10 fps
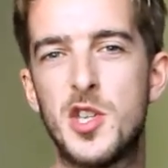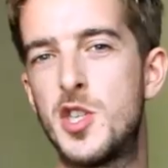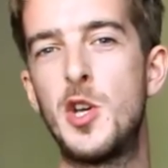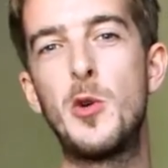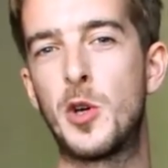
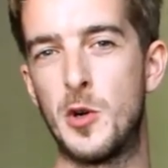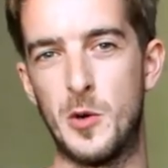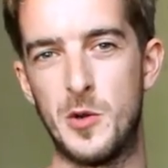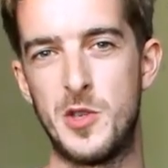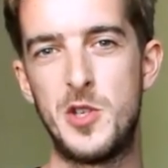two
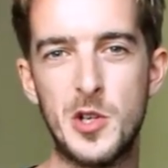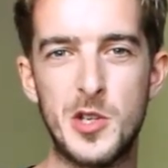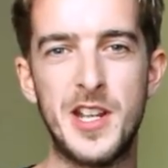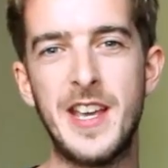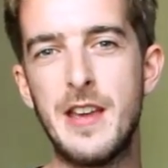chords,
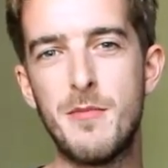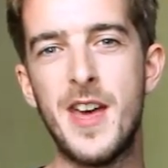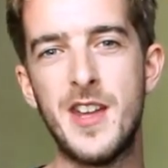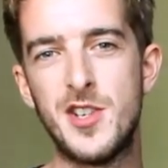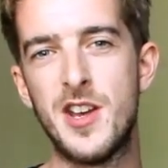just E
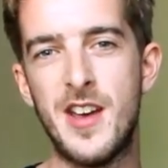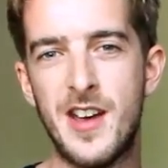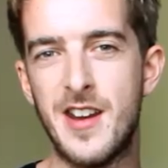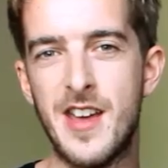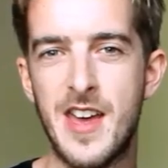major
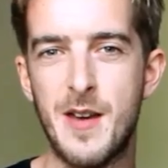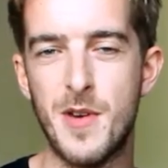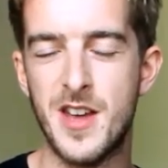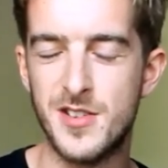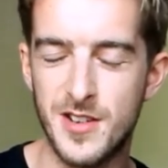and A
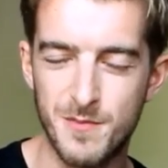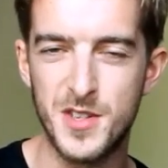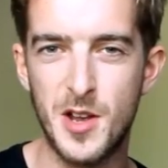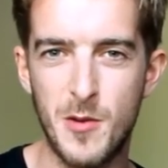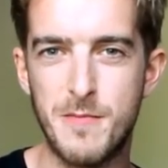major.
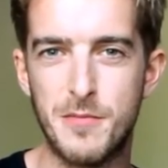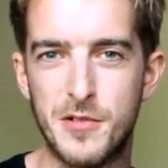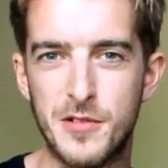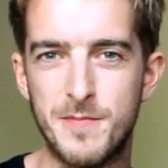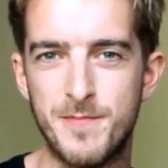So
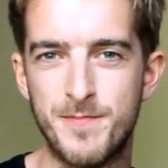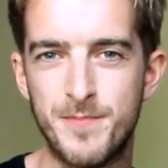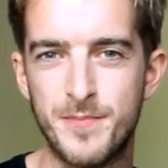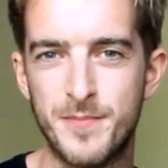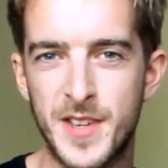important.
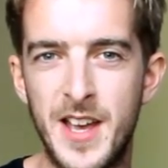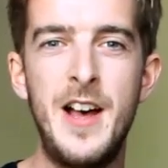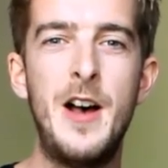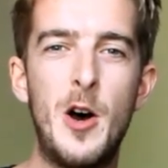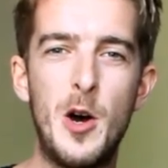
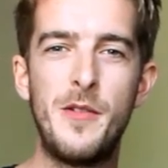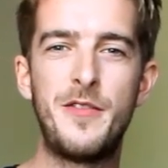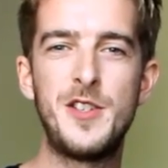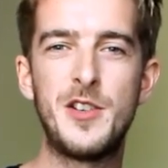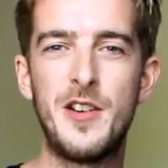Hope you've
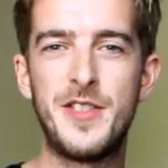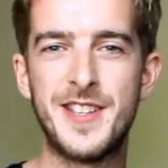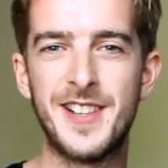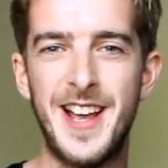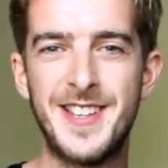enjoyed
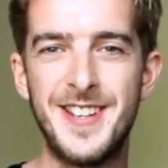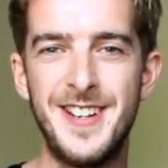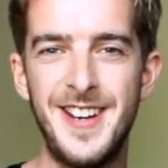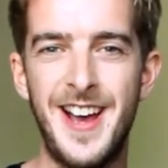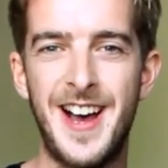this
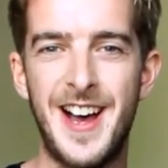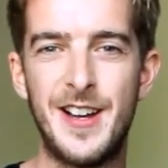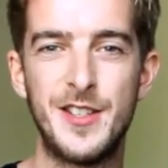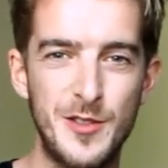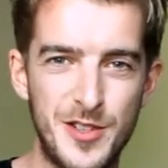lesson.
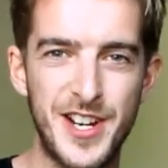Do